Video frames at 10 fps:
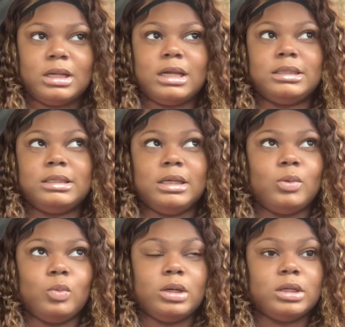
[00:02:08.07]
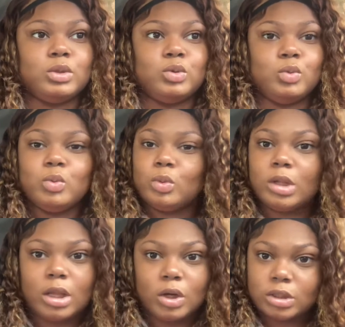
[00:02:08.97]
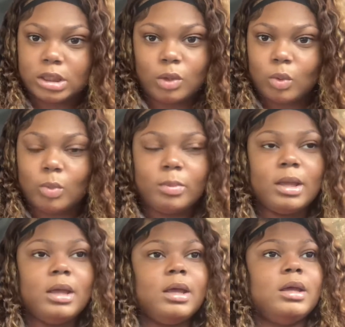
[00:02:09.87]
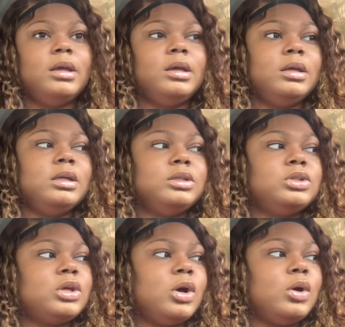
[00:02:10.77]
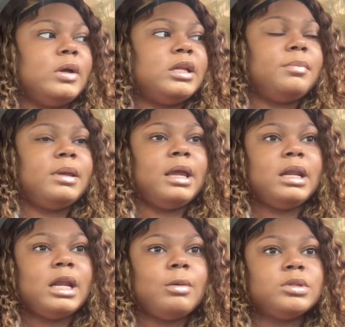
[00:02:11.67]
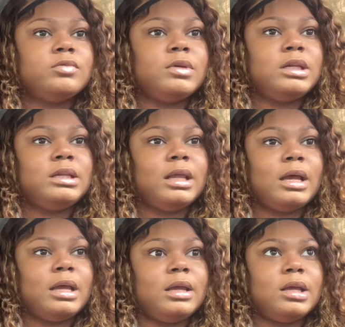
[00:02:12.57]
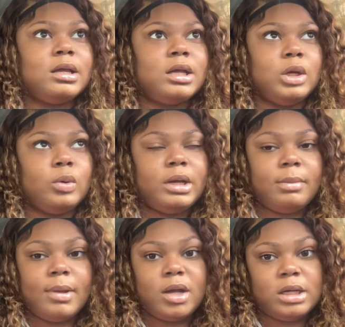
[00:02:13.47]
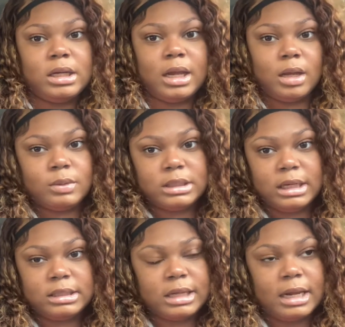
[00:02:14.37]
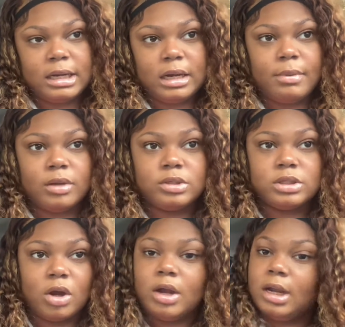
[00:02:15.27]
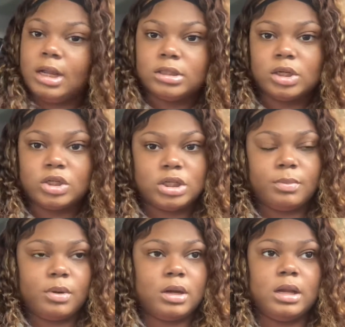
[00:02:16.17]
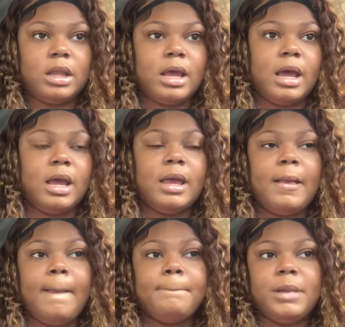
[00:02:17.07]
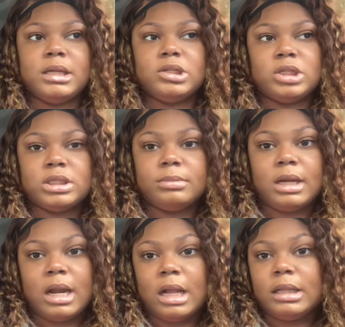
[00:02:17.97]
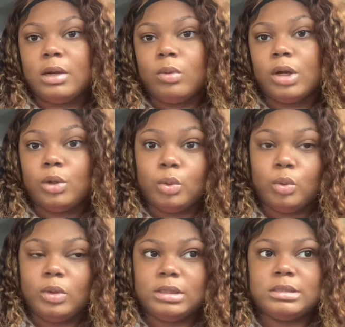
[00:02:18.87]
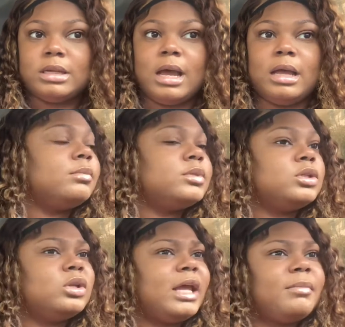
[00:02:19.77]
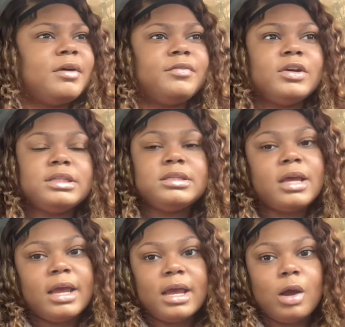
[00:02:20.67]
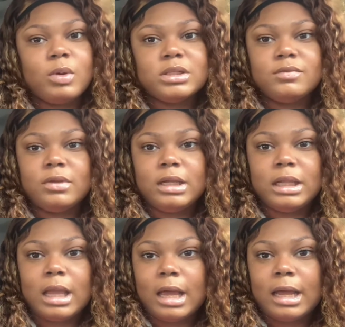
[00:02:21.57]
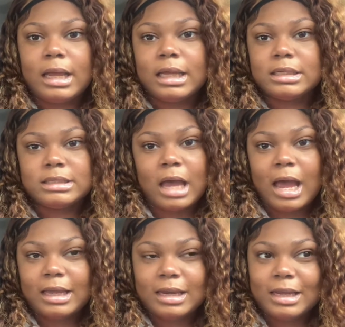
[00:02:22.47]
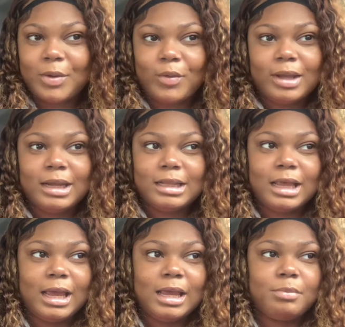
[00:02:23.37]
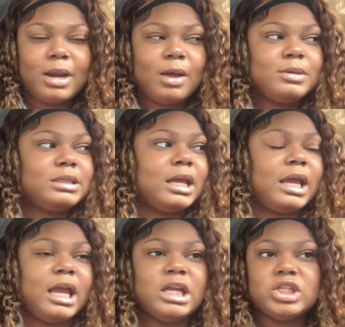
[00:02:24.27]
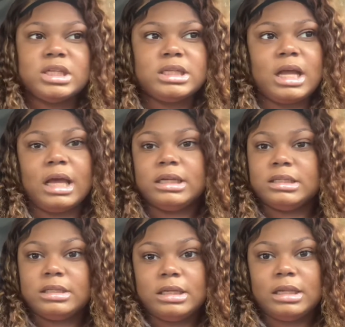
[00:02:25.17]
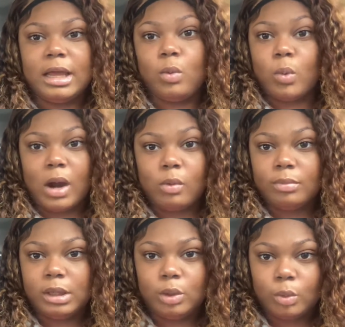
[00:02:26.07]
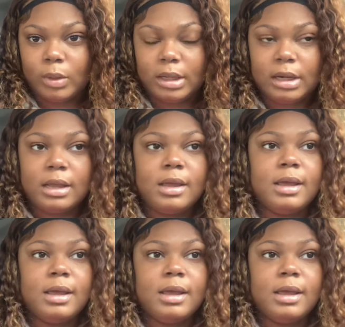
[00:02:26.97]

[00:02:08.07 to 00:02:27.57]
that I didn't want to do the nursing home. So in the beginning I was really like annoyed about it. Like, I wasn't excited about starting an internship or none of that, because it's just something that I didn't want to do. It's not. So like my first day, I wasn't really like excited or anything, but I was like anxious to kind of see like what I would be doing.